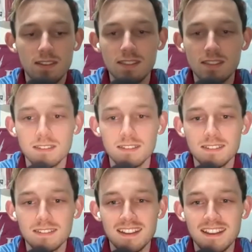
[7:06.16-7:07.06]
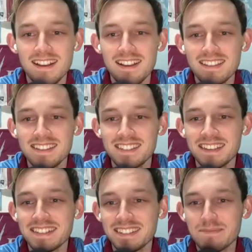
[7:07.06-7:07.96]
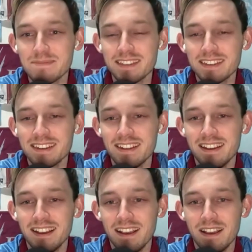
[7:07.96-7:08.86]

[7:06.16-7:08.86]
this this season in particular,